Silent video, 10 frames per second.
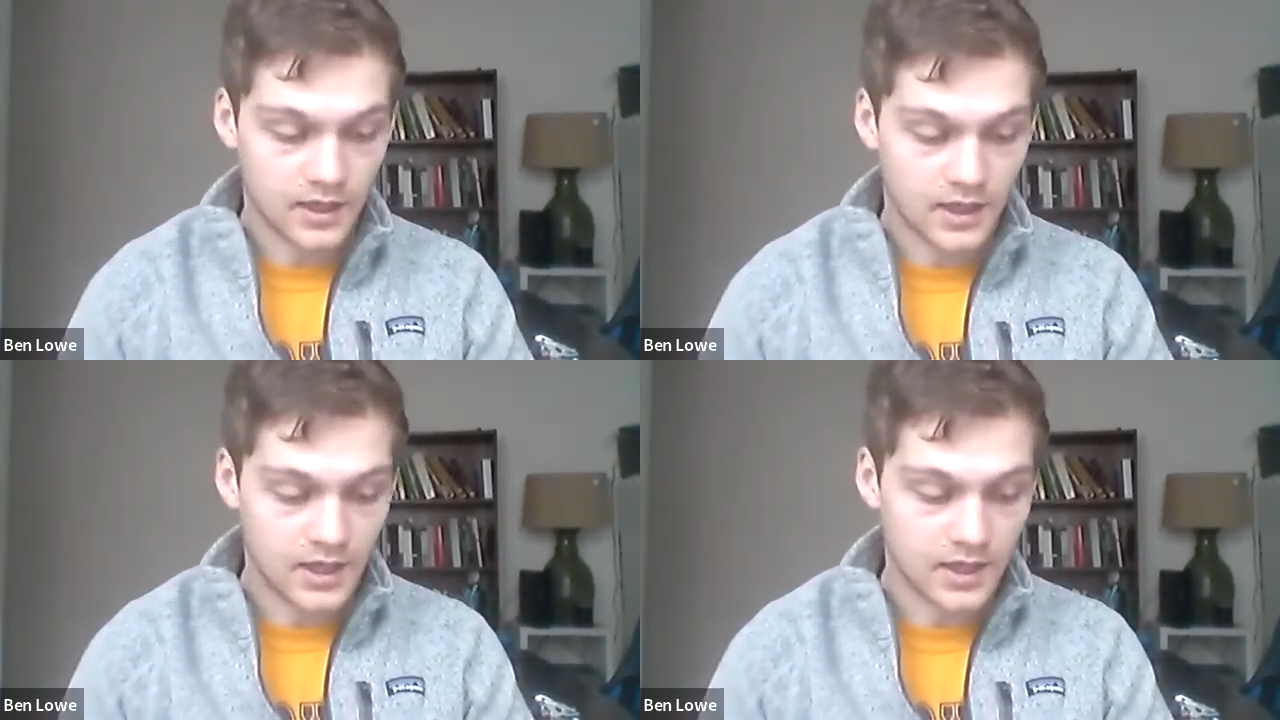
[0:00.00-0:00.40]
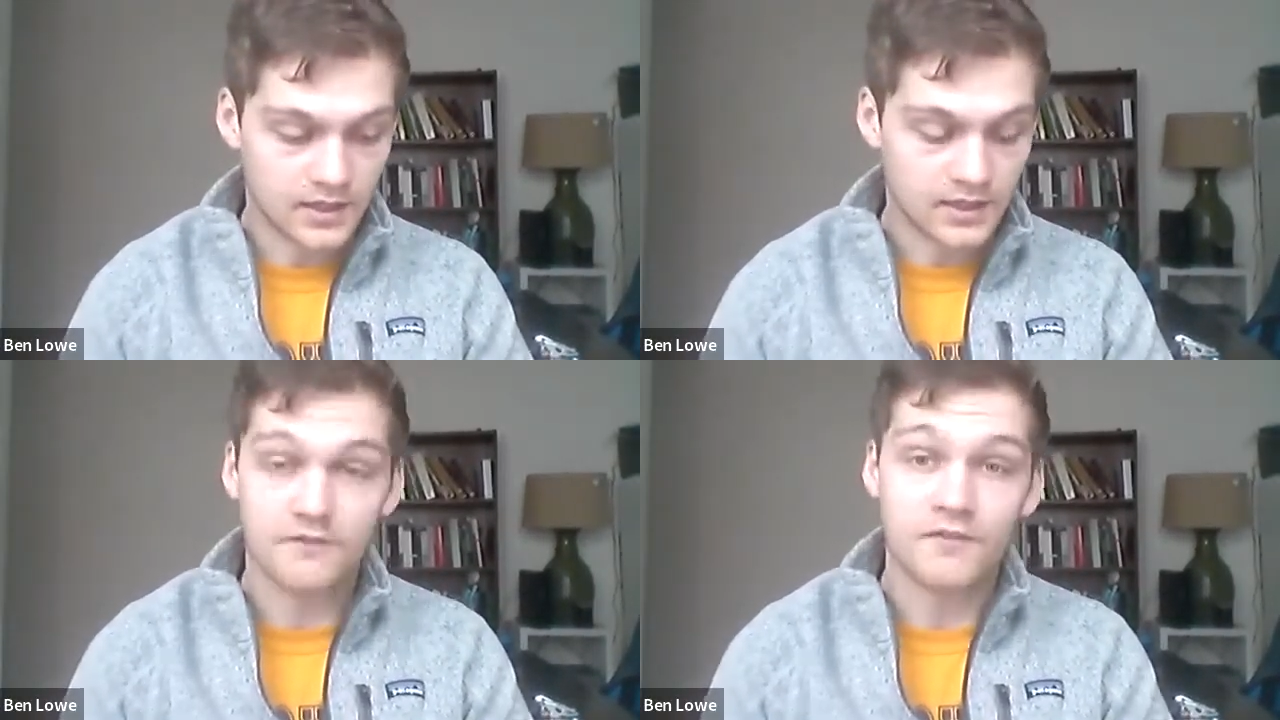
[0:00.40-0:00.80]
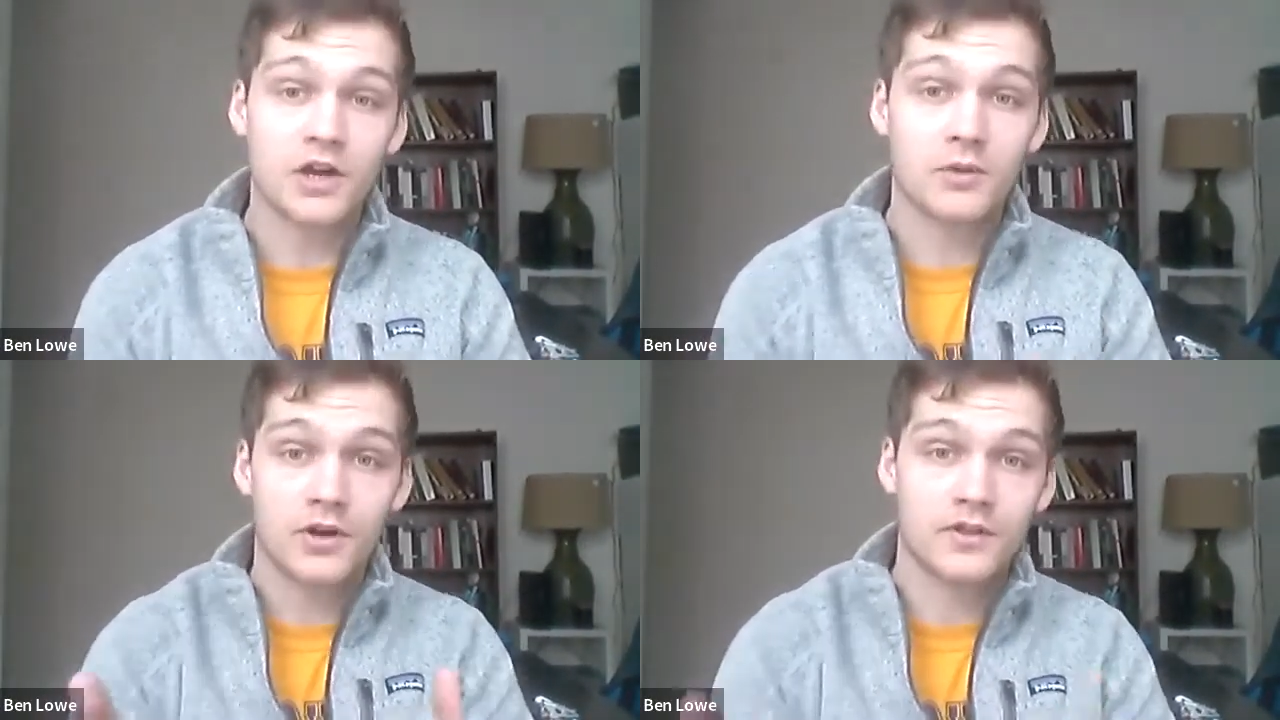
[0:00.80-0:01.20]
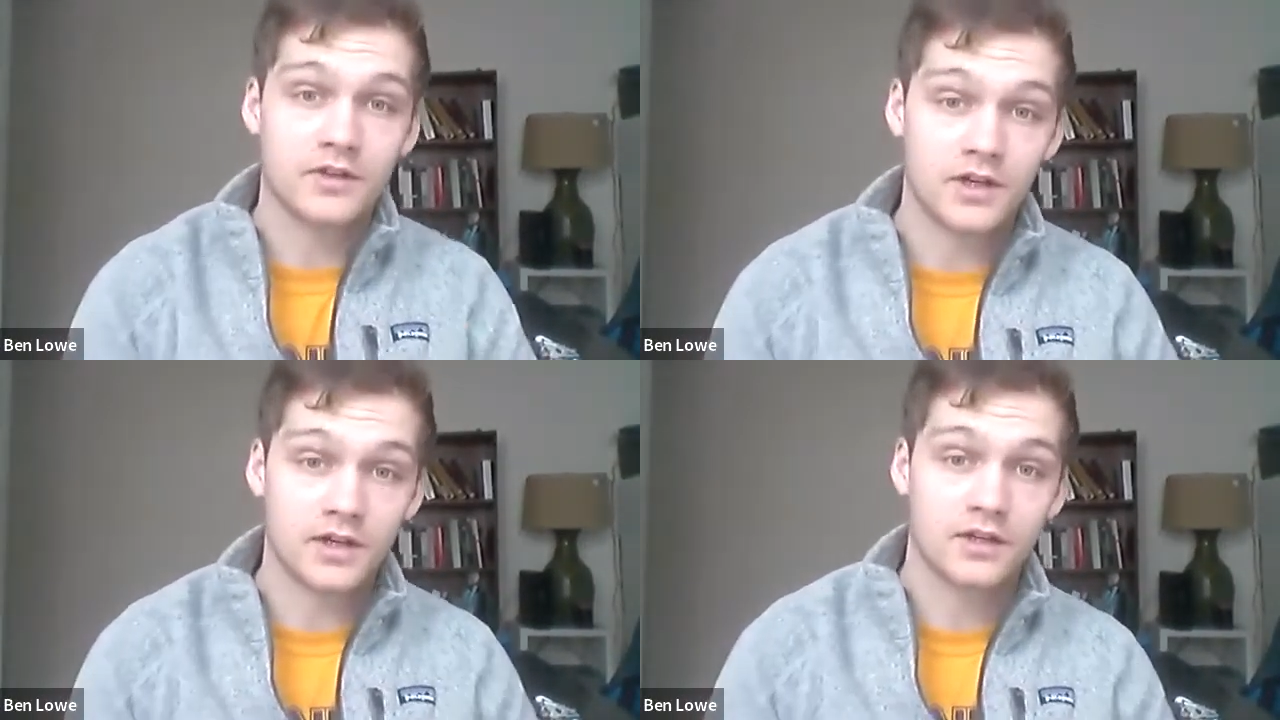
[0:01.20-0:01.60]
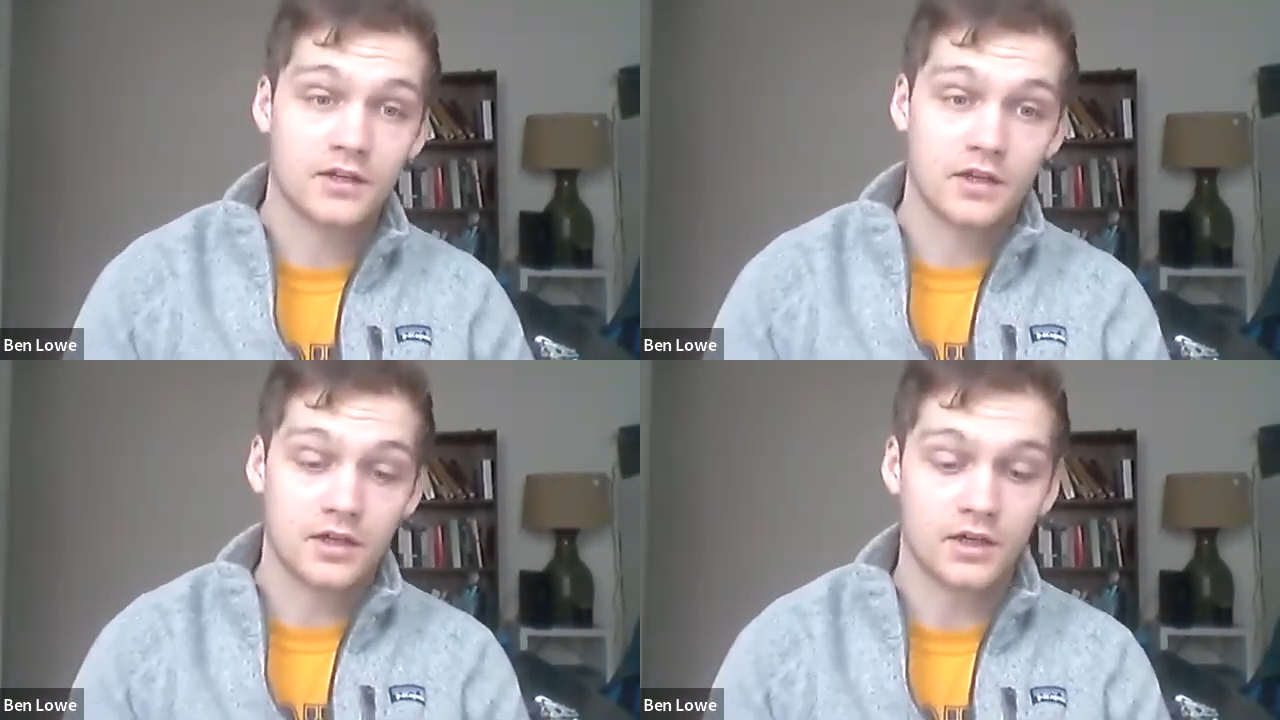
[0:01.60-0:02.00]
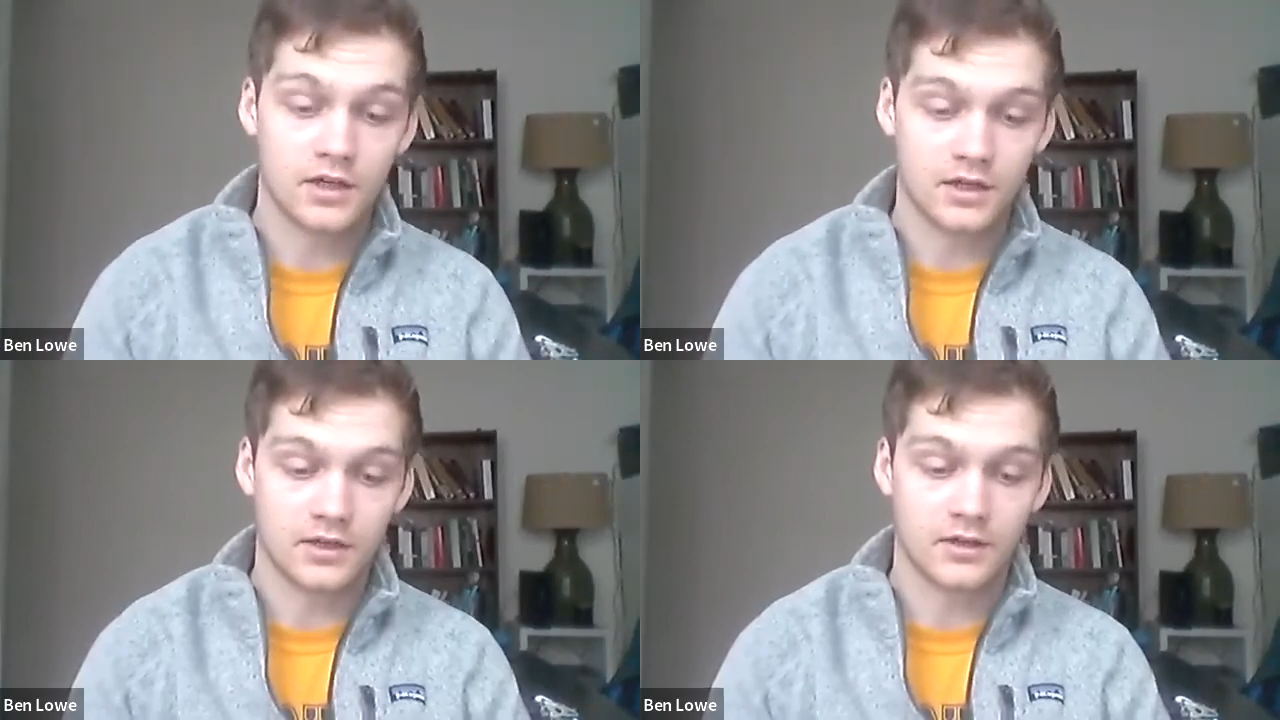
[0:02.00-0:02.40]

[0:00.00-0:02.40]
And in the final part of the talk, I'm